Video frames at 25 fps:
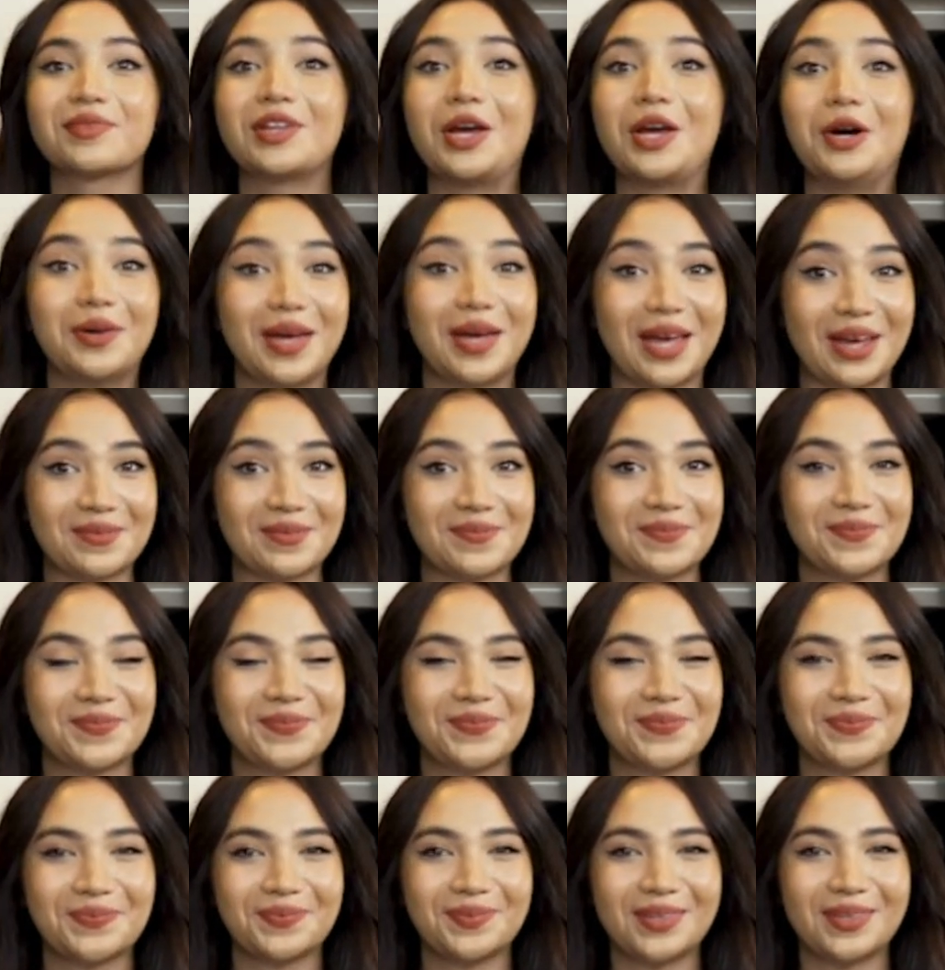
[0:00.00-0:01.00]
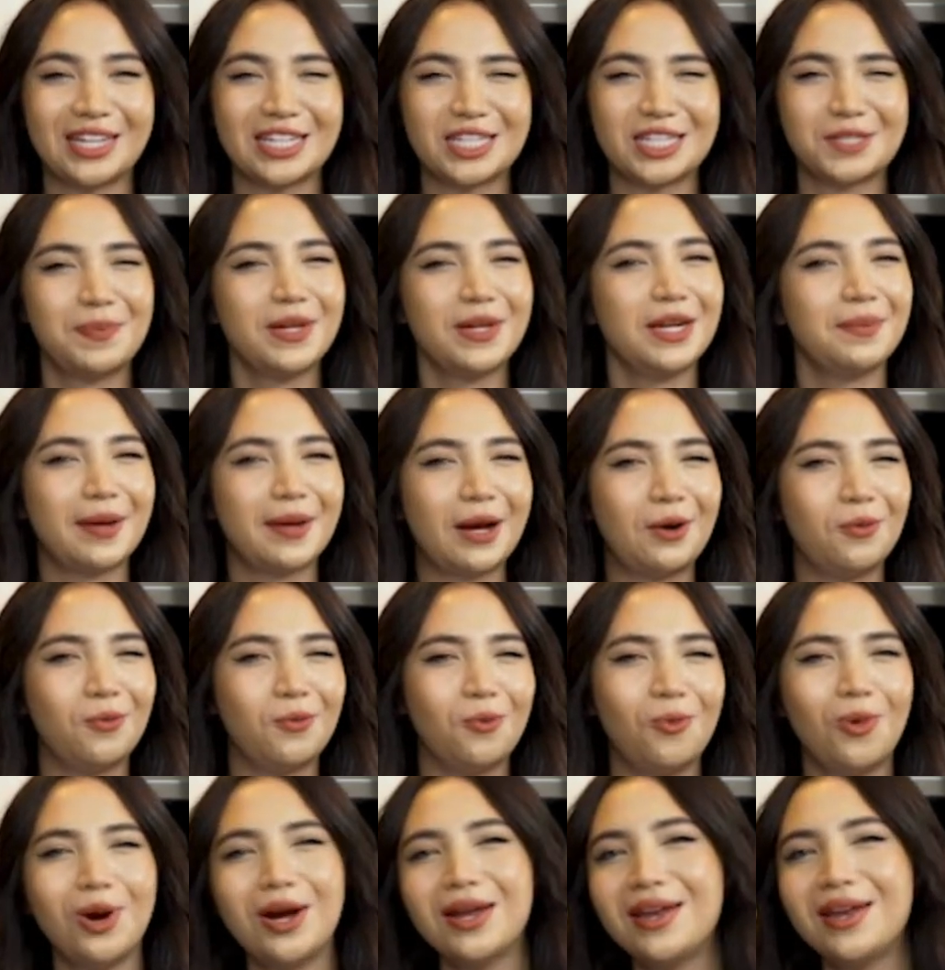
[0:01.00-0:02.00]
Okay, it's been about
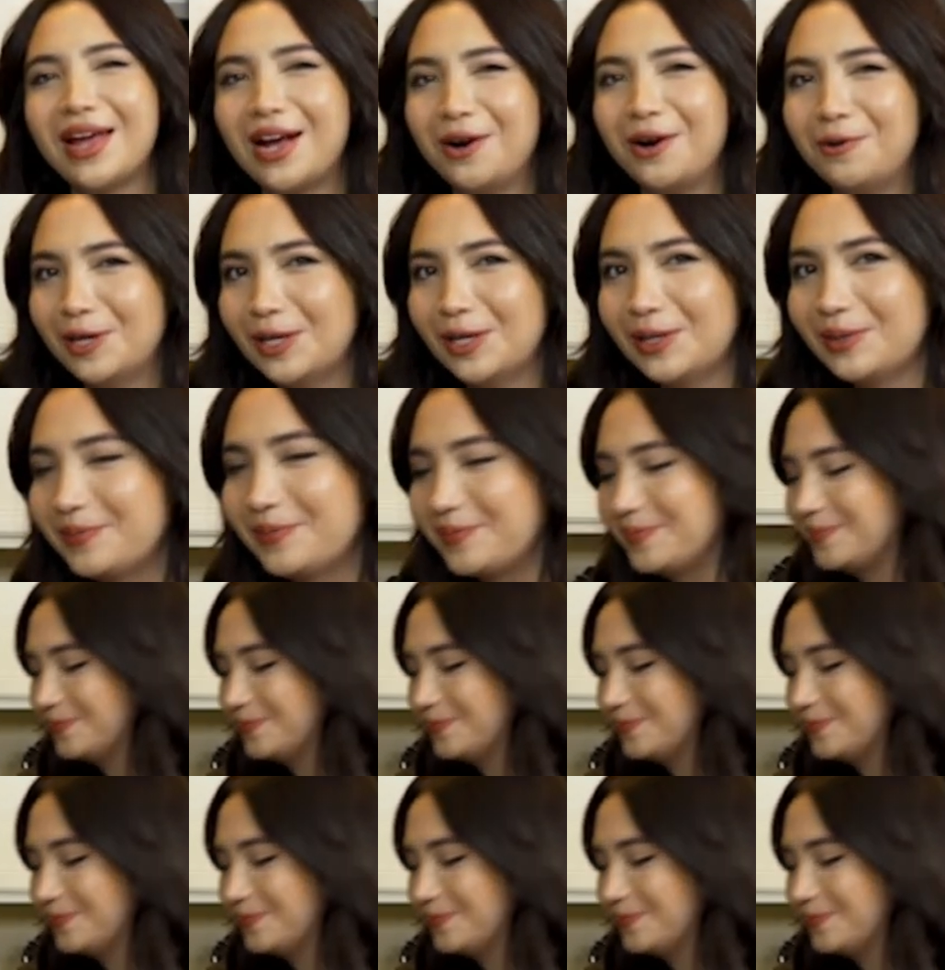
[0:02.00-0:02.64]
1 hour.